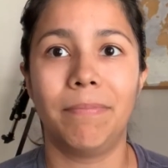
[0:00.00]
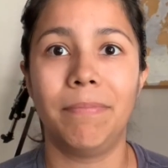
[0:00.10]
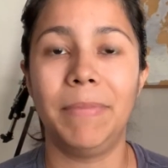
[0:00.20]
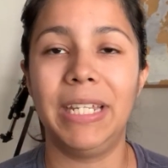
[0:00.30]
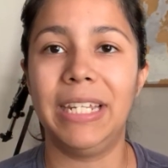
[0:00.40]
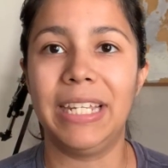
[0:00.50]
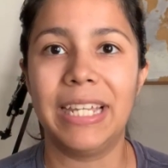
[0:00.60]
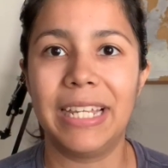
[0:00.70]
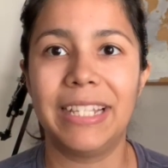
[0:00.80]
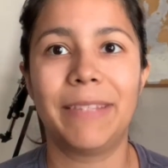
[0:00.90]
meeting
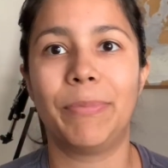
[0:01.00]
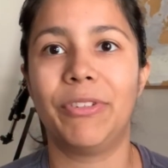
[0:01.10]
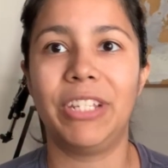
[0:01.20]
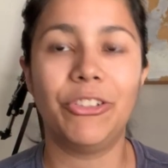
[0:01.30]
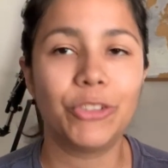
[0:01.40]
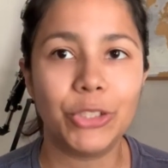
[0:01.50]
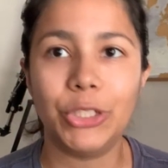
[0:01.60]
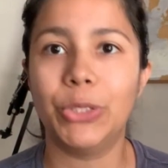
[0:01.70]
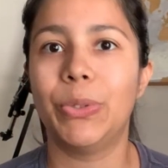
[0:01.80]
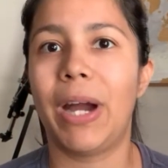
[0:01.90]
is, procedure to
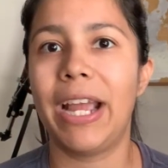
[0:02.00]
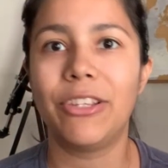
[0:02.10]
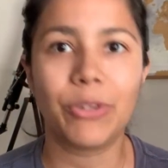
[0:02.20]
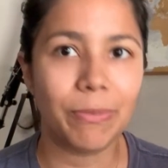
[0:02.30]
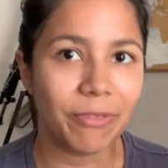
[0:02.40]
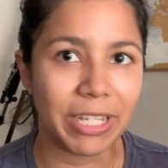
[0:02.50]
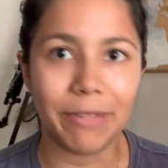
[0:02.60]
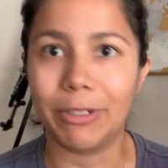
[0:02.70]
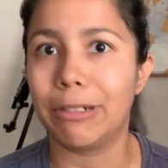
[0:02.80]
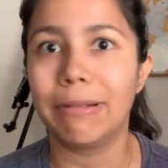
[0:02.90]
do, ice cream
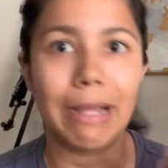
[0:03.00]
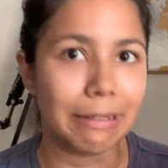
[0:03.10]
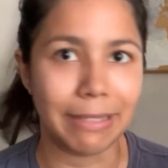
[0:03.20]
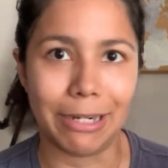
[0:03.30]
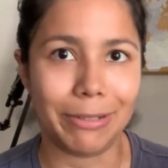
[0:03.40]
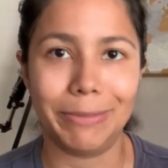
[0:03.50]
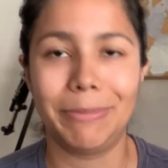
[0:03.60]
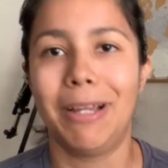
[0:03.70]
flavor, etc.